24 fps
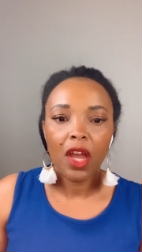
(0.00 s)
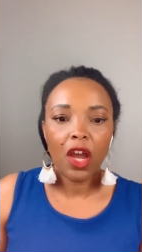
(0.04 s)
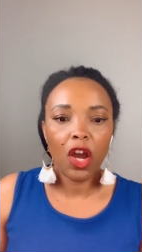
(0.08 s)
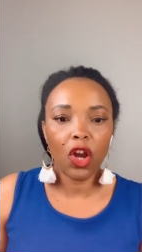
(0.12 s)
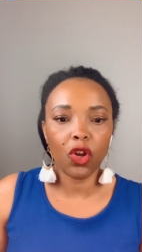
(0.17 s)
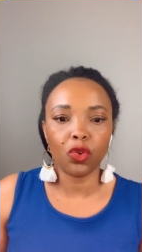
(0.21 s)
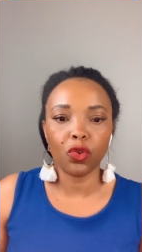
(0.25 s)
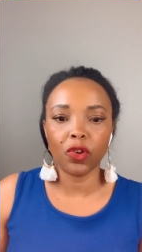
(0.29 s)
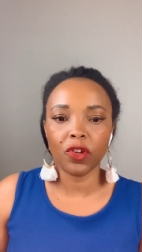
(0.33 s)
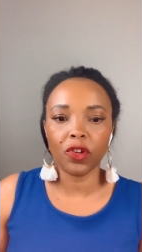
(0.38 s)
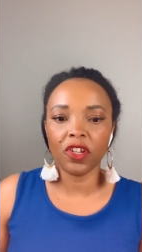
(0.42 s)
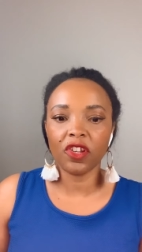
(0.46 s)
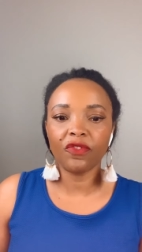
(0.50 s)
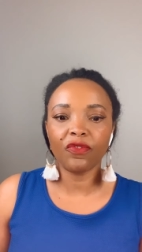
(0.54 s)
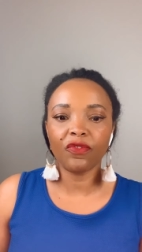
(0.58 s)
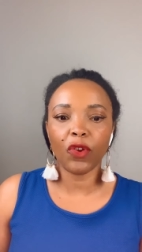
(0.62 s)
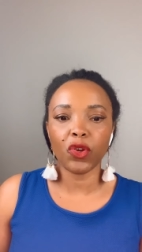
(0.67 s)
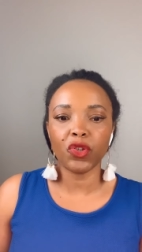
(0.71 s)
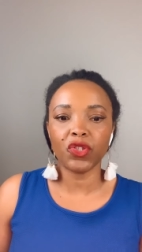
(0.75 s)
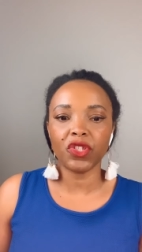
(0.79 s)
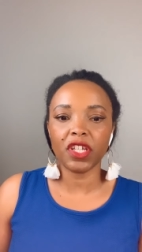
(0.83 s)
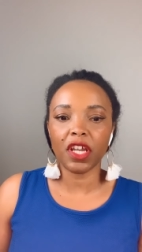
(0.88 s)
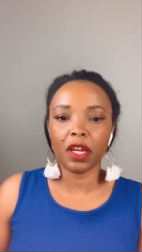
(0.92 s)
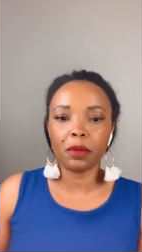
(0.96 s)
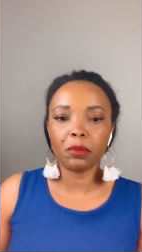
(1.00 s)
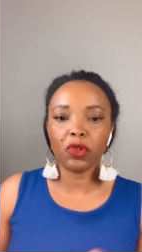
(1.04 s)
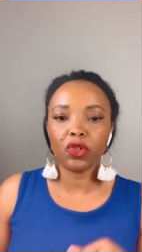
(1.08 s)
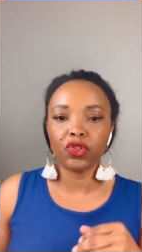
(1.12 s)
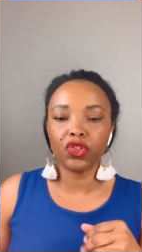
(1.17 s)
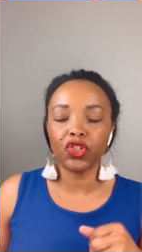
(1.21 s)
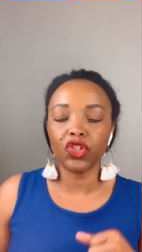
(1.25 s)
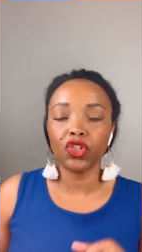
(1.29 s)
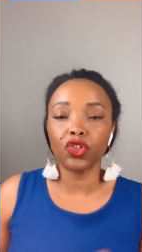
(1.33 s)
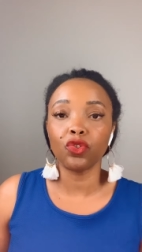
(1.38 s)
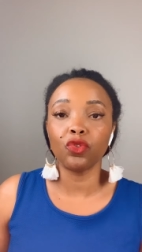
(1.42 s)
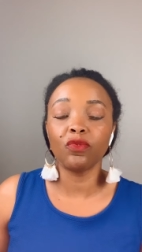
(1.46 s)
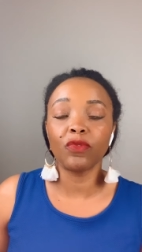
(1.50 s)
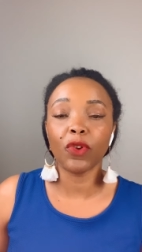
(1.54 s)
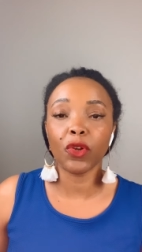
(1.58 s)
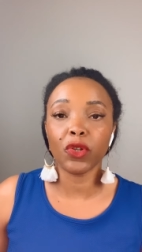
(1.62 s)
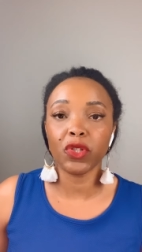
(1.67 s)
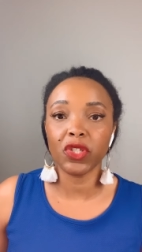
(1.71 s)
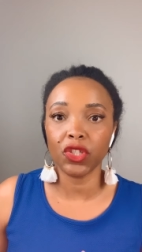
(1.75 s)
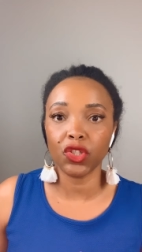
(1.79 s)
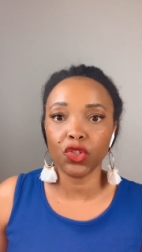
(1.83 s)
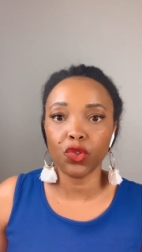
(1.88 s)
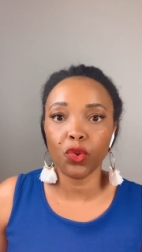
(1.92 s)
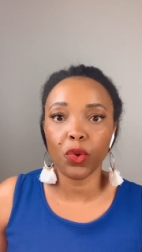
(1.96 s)
according to 1 Samuel 2,
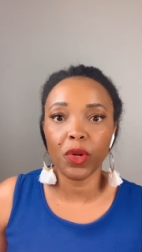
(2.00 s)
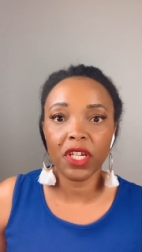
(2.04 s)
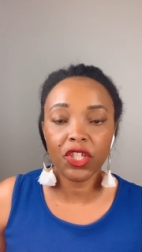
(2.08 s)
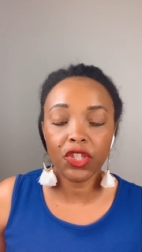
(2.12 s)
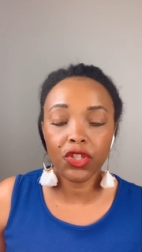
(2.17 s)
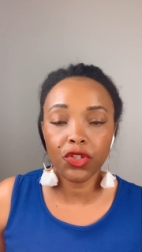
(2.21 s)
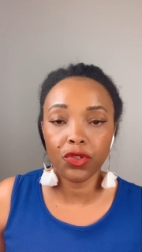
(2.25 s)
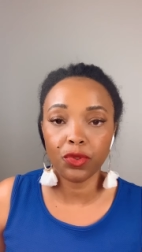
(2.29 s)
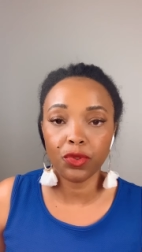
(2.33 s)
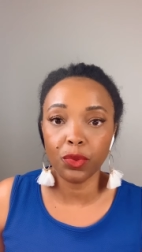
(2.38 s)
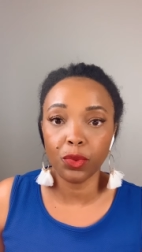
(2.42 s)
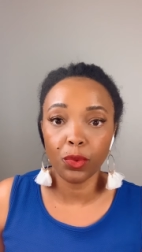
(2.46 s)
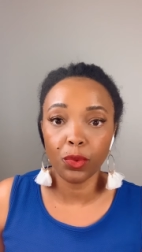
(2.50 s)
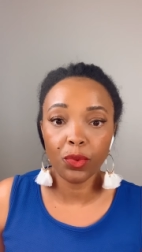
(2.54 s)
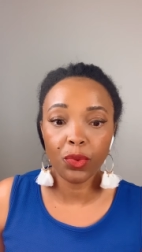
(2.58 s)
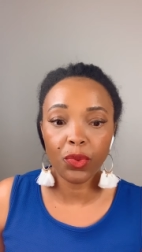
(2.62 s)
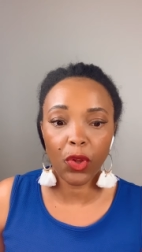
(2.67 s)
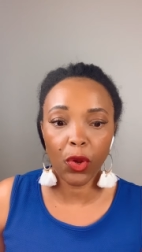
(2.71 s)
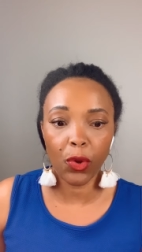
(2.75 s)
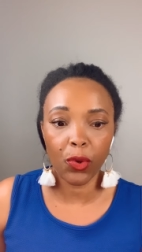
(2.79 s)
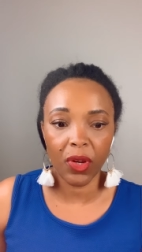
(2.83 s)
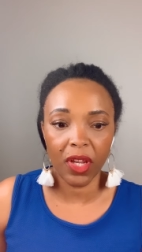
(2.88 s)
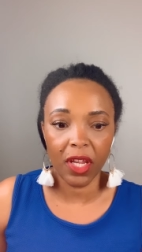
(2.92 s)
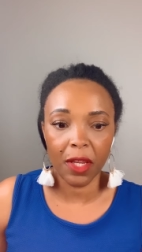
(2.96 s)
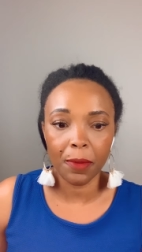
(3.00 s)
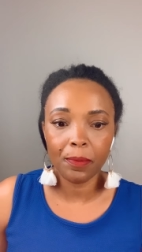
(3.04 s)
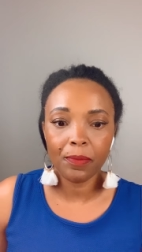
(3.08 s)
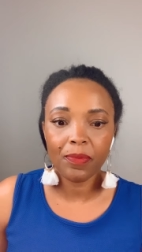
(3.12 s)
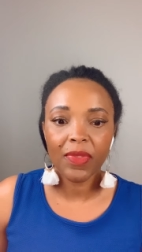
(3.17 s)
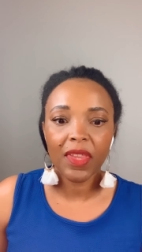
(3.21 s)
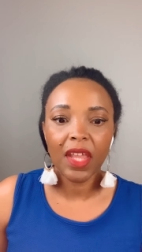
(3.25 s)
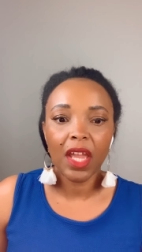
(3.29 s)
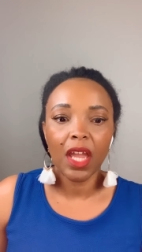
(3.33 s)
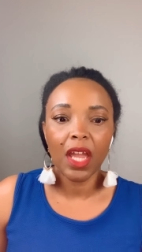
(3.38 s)
verses 22 through 30.